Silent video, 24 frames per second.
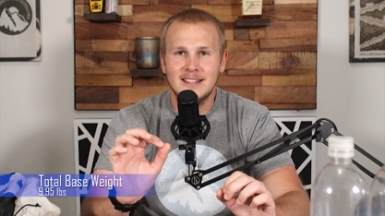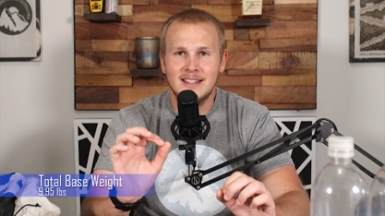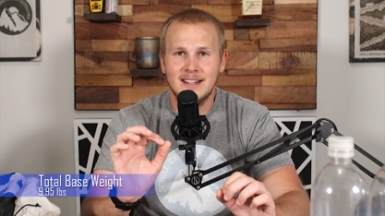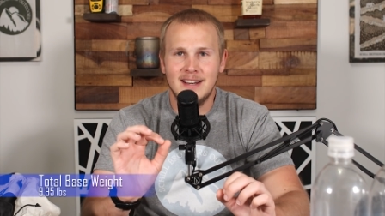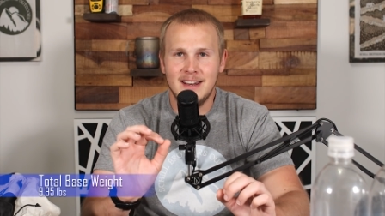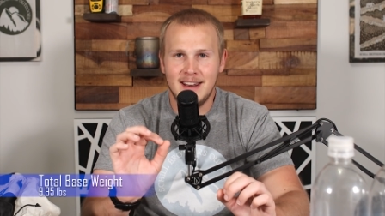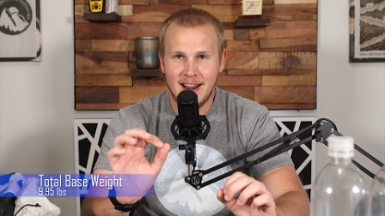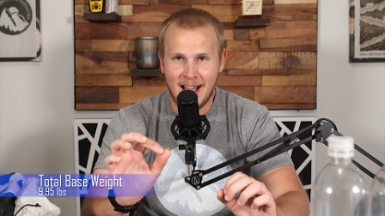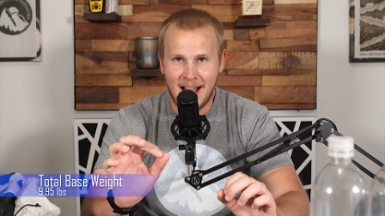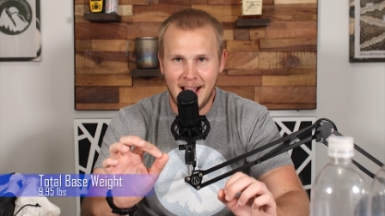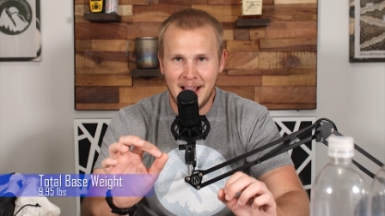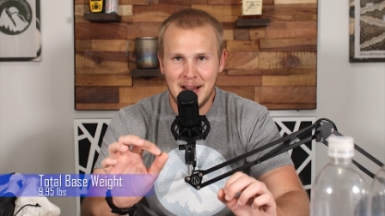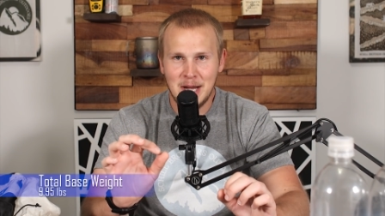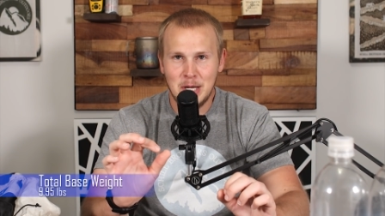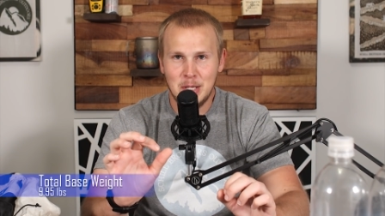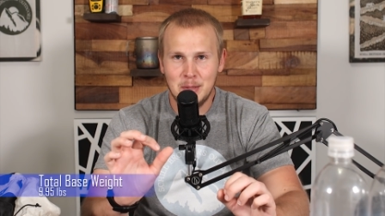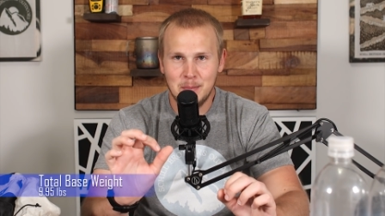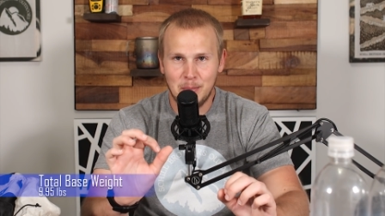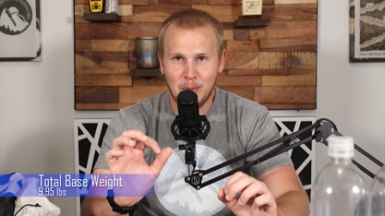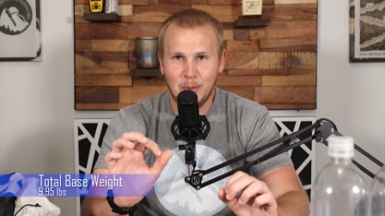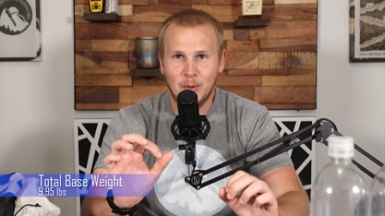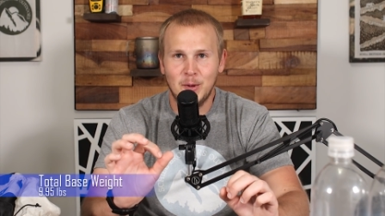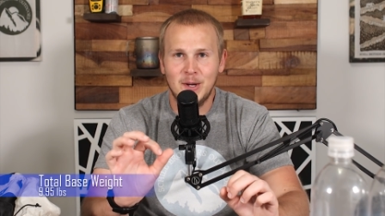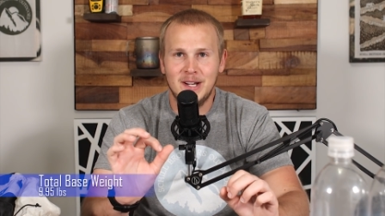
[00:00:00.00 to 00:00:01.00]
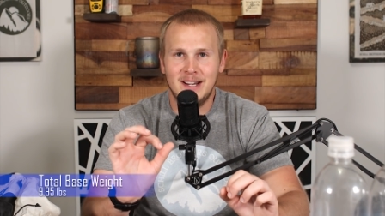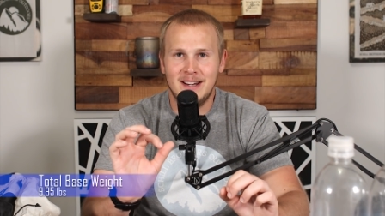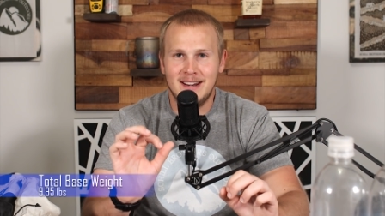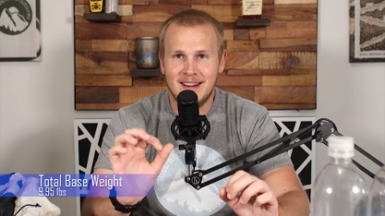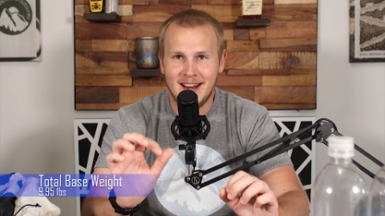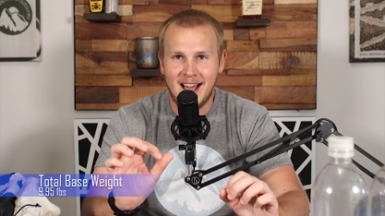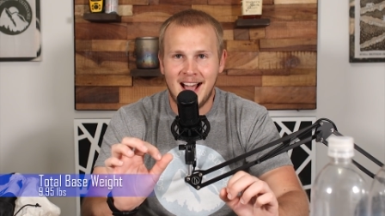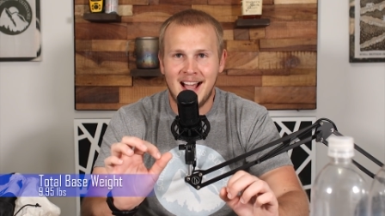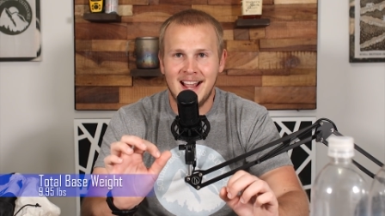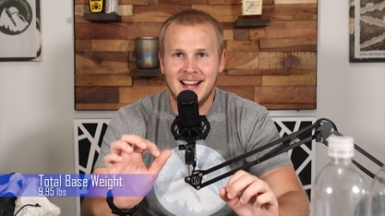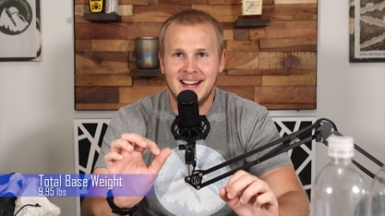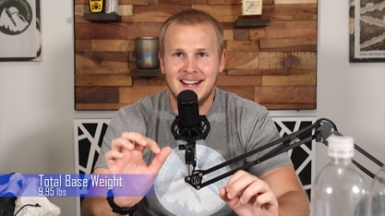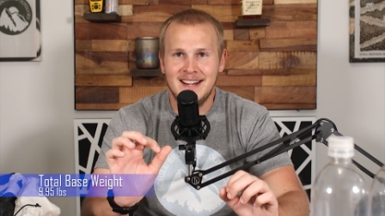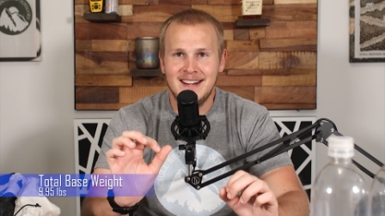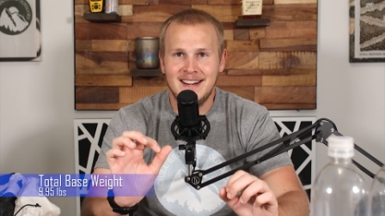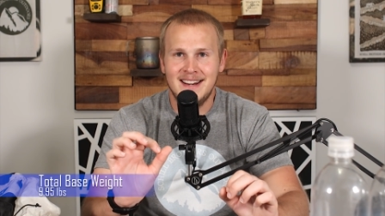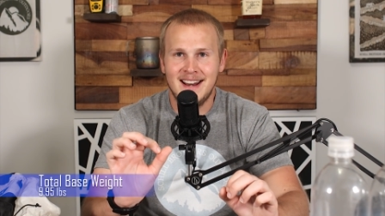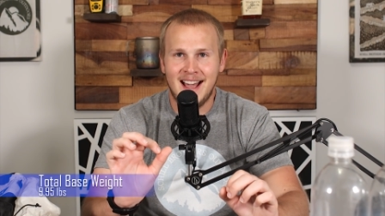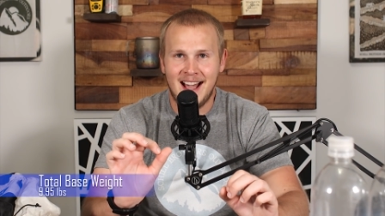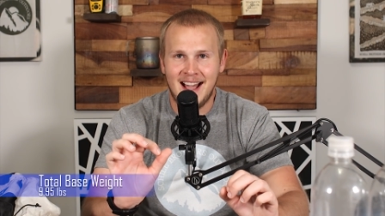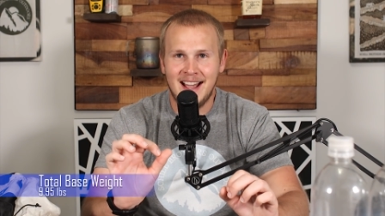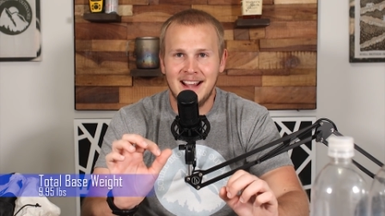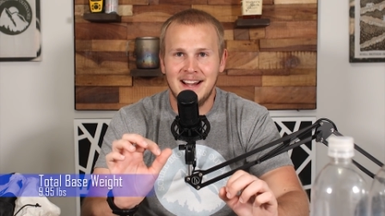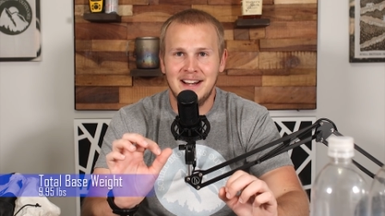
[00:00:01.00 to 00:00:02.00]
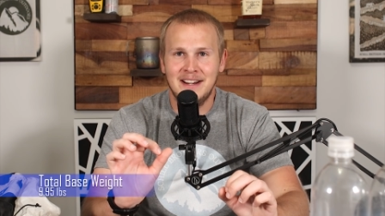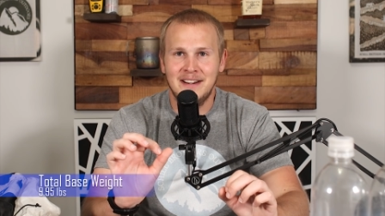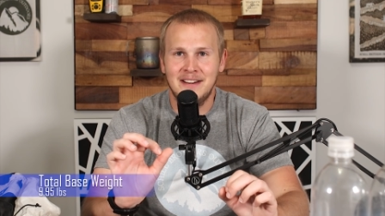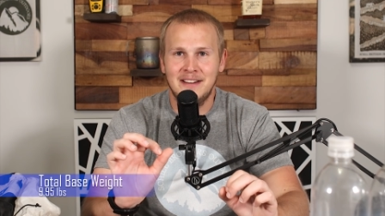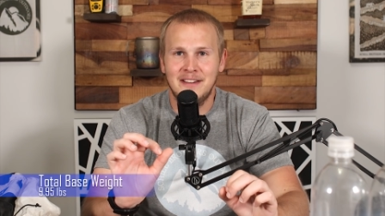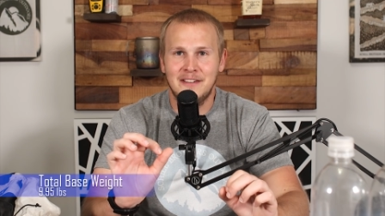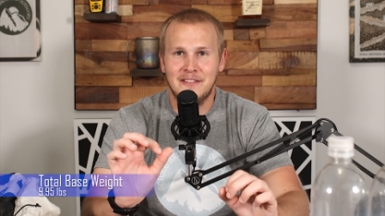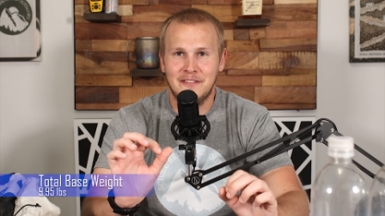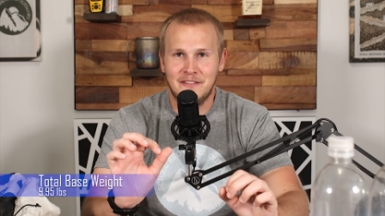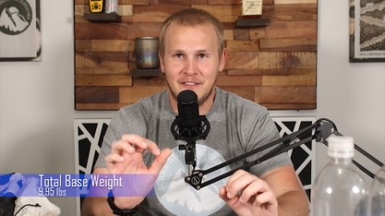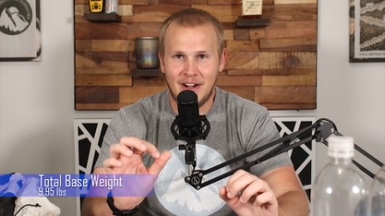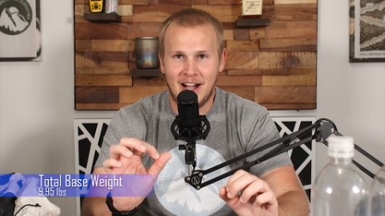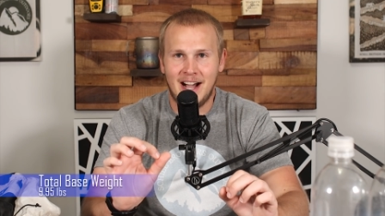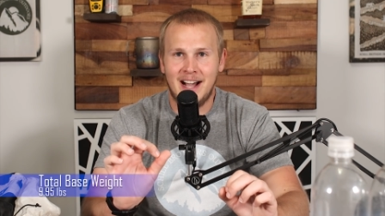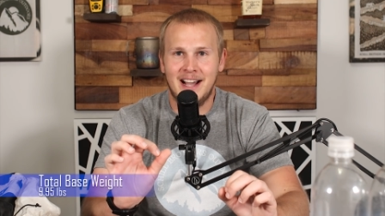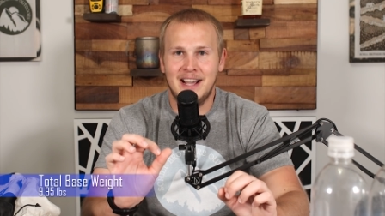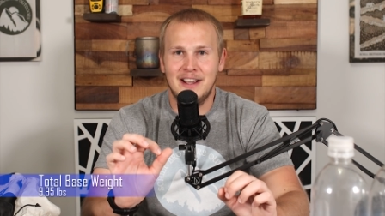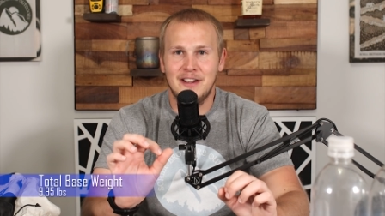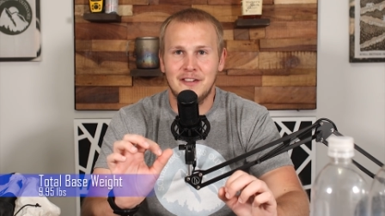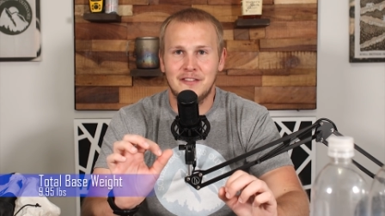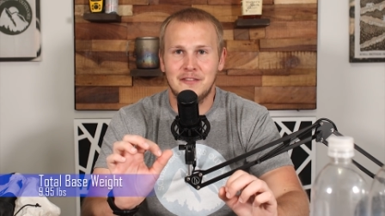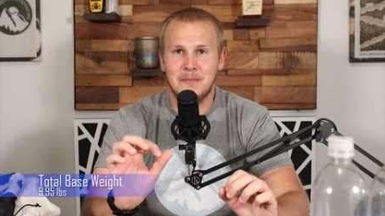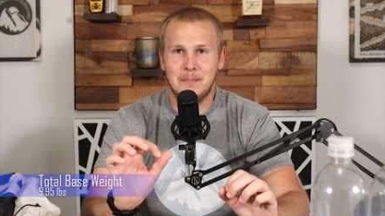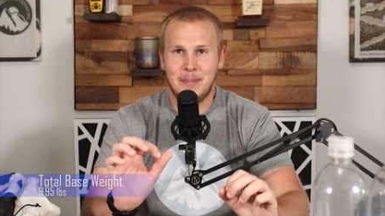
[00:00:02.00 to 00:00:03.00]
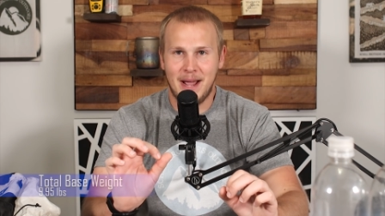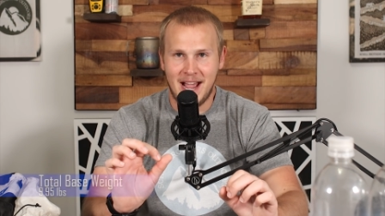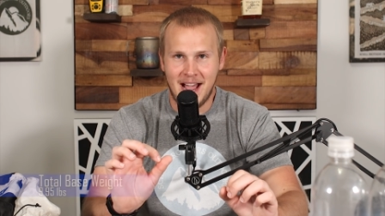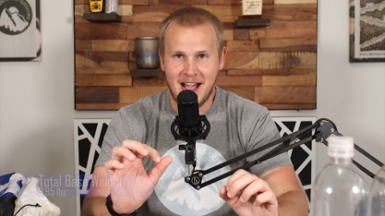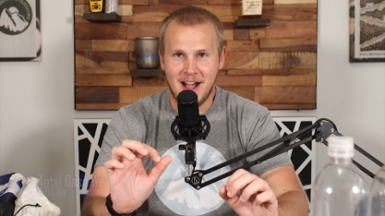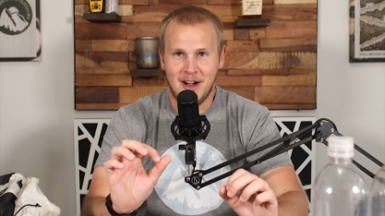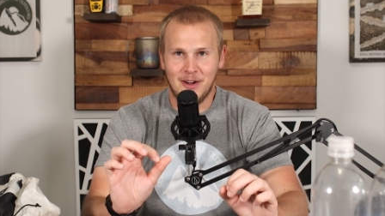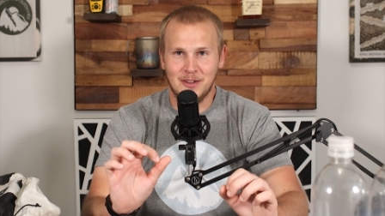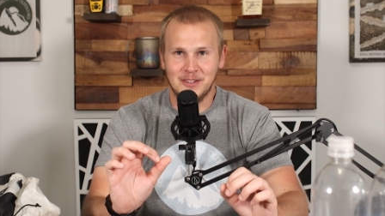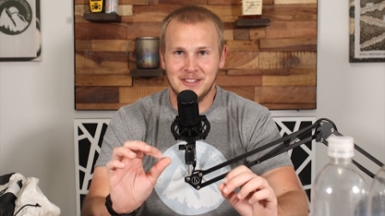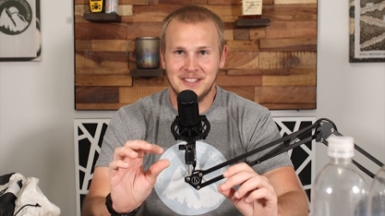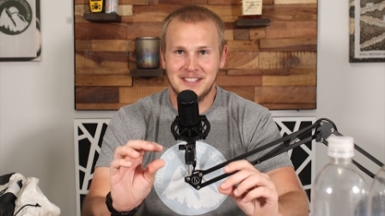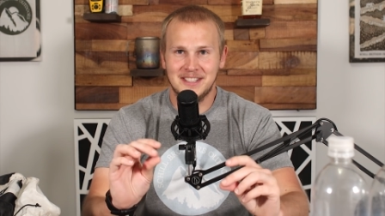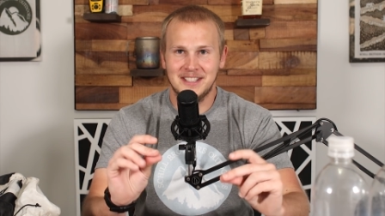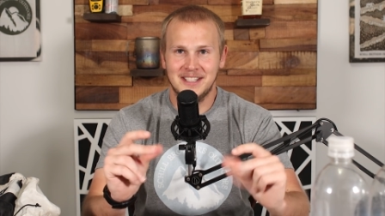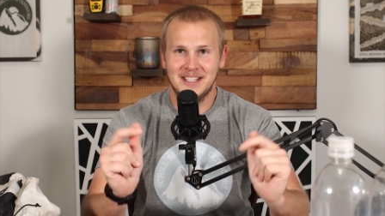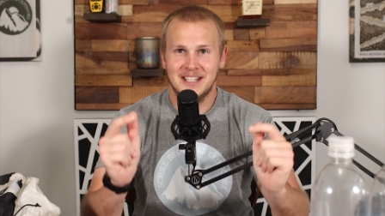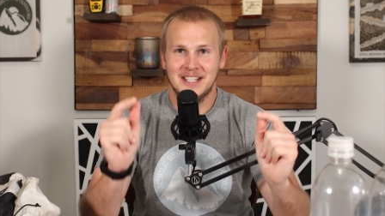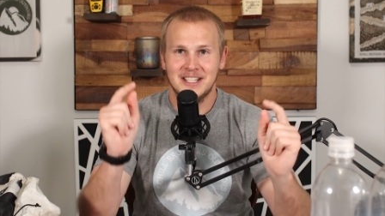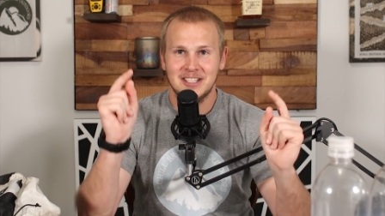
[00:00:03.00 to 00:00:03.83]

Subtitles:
9.995 pounds.